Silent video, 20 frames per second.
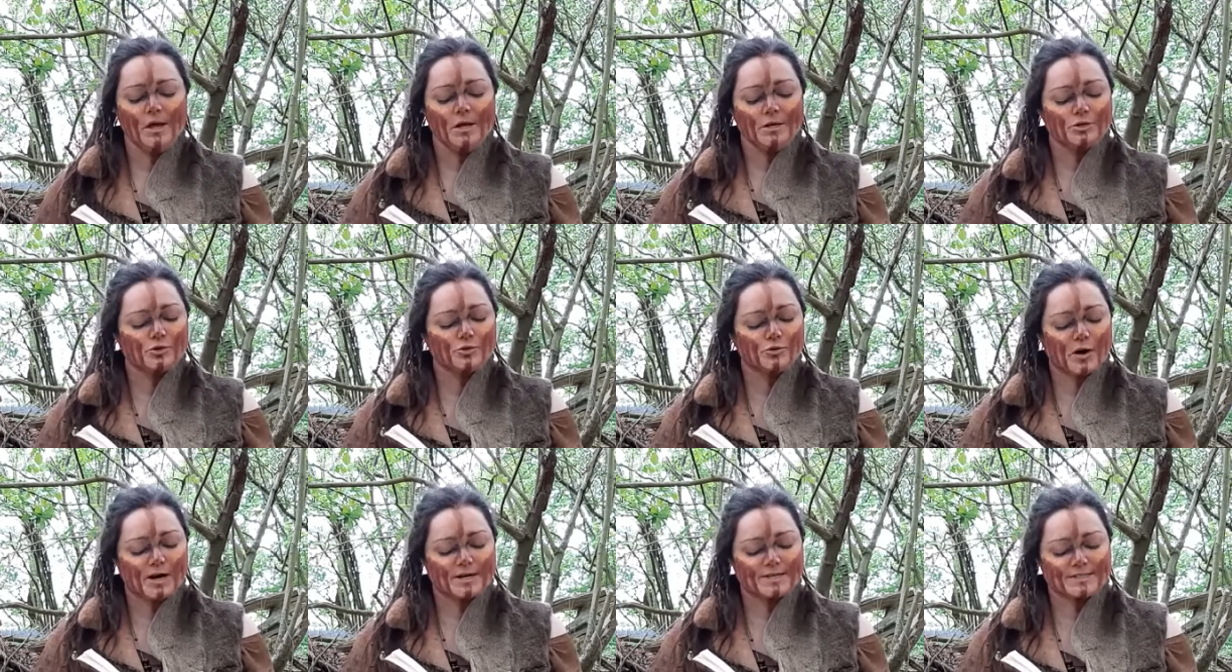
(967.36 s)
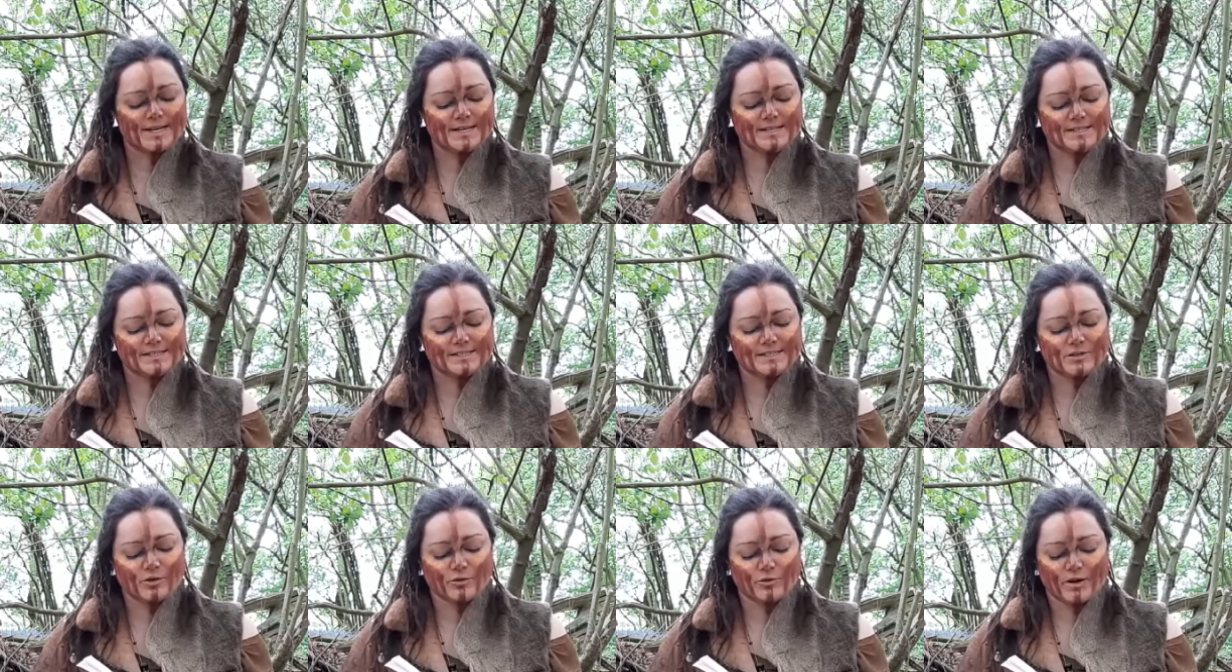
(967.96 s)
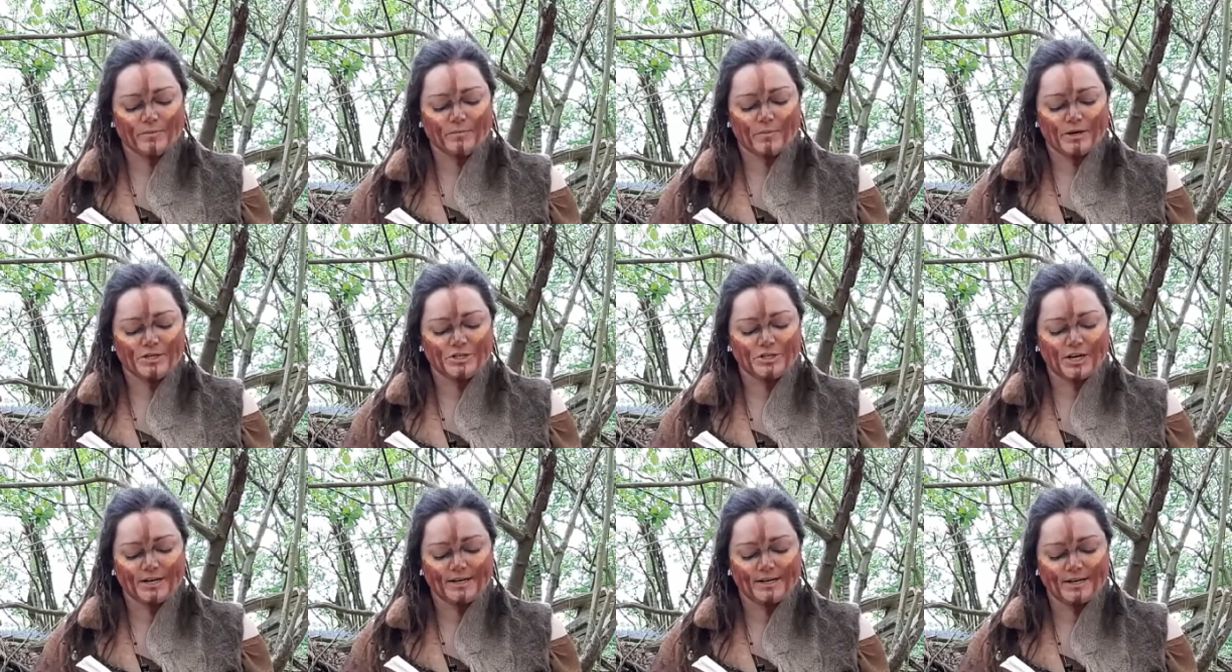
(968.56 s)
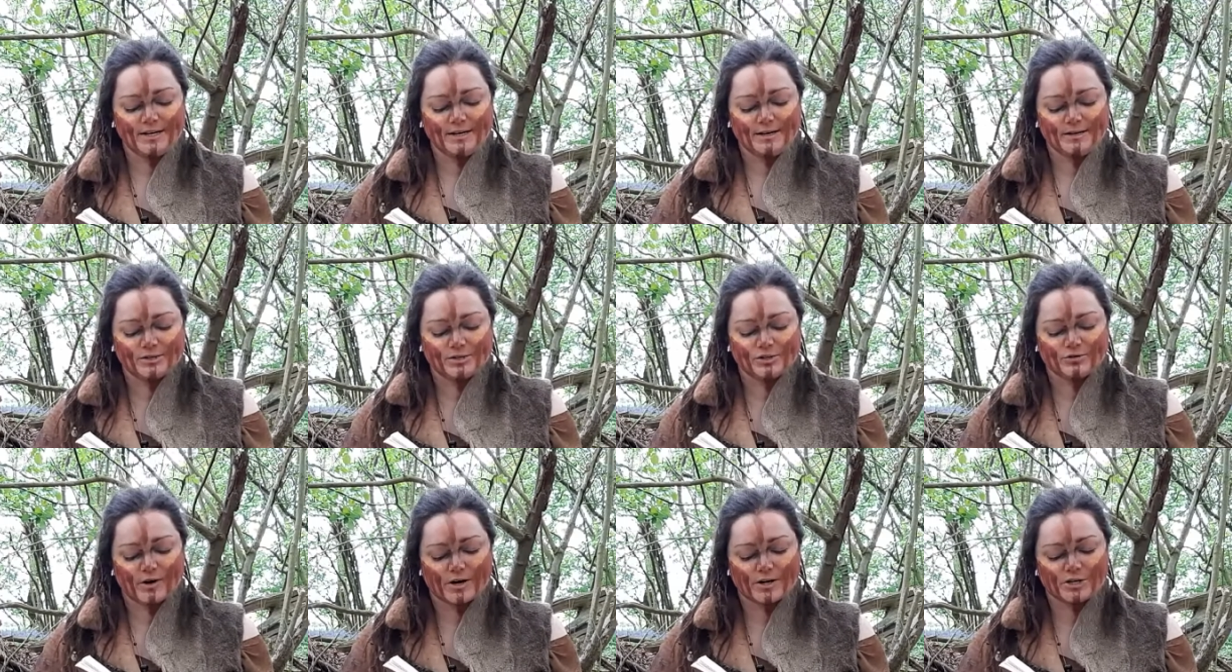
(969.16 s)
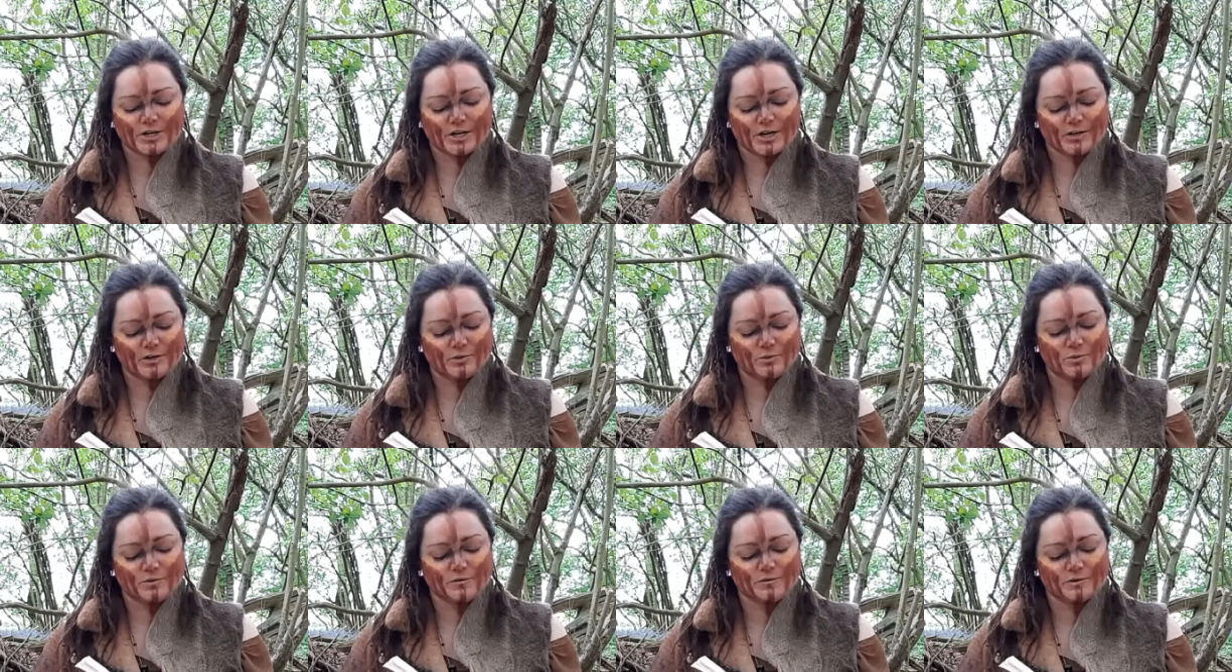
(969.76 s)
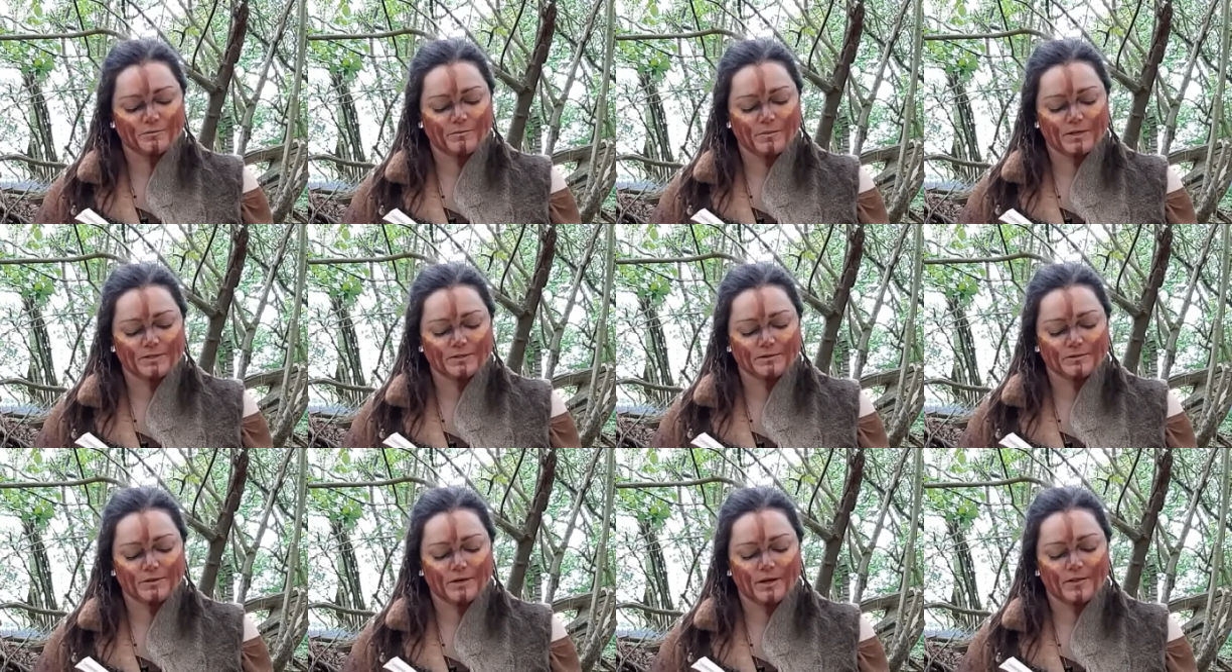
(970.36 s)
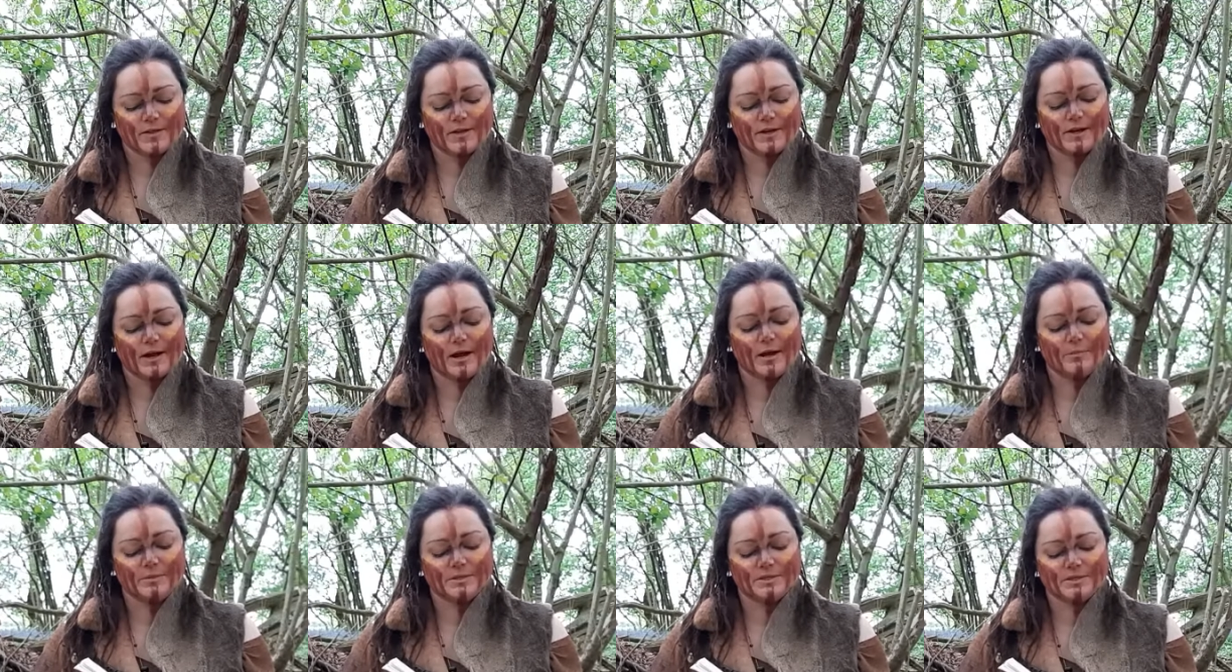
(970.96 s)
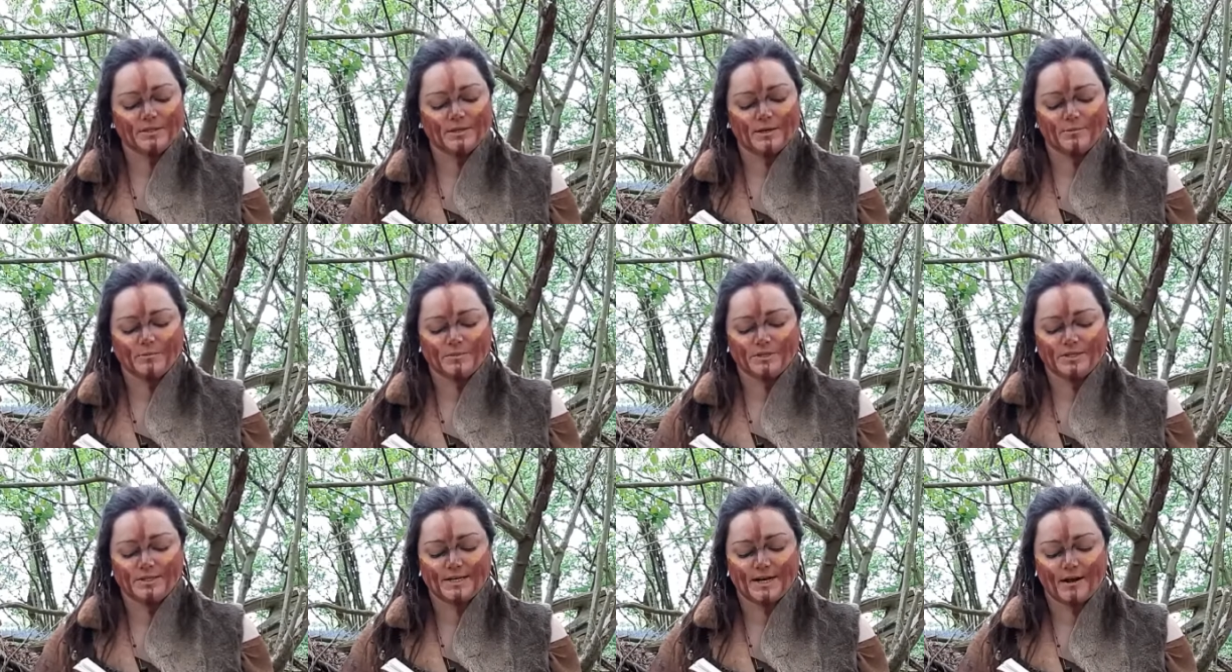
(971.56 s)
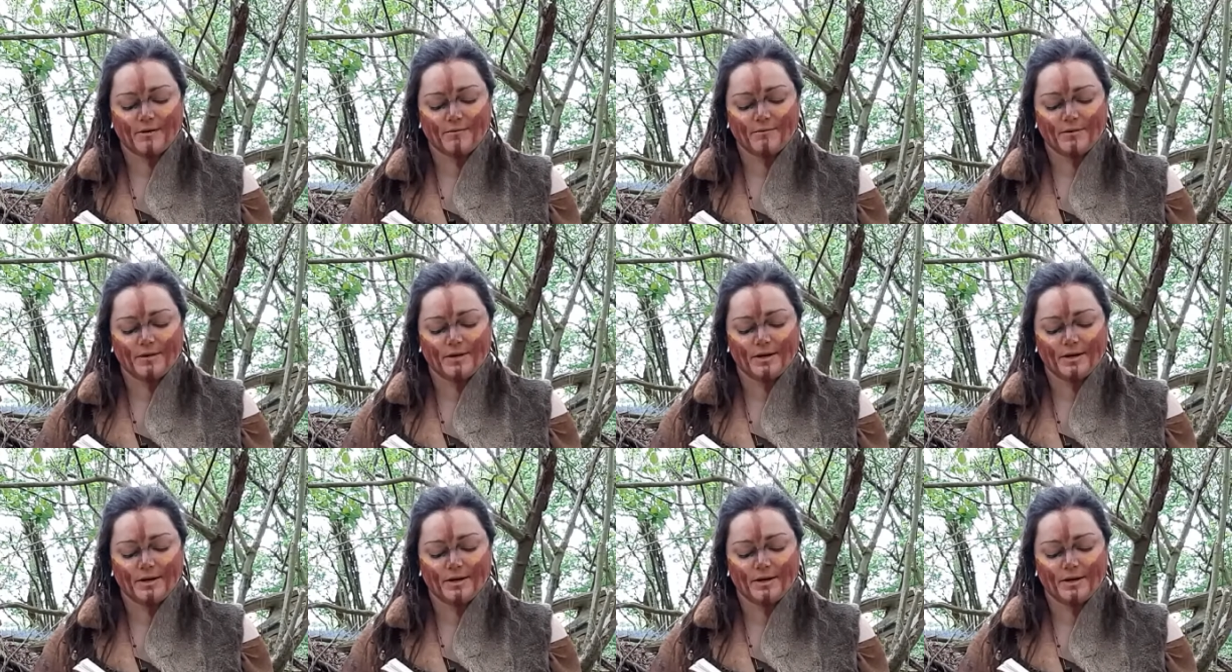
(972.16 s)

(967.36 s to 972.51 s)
Torak said sorry by gently scratching under Wolf's muzzle, and the cub slumped down.